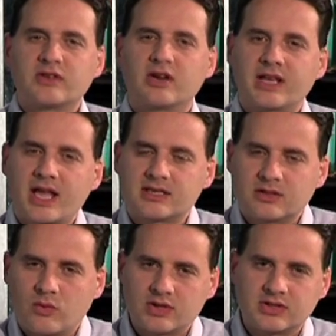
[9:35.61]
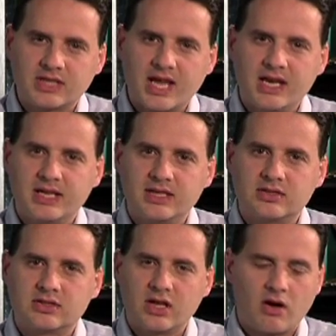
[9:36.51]
and our guest once again
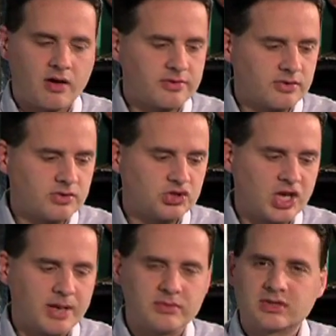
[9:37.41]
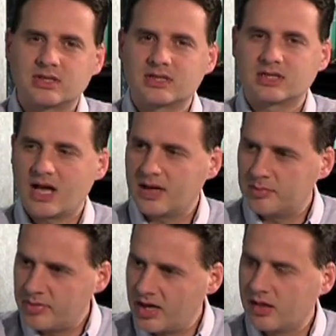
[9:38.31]
is the author James
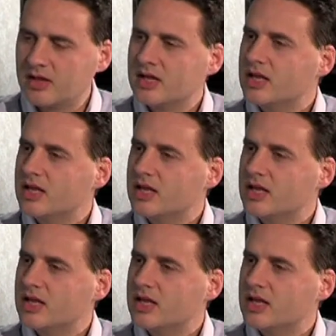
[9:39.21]
Scott Bell.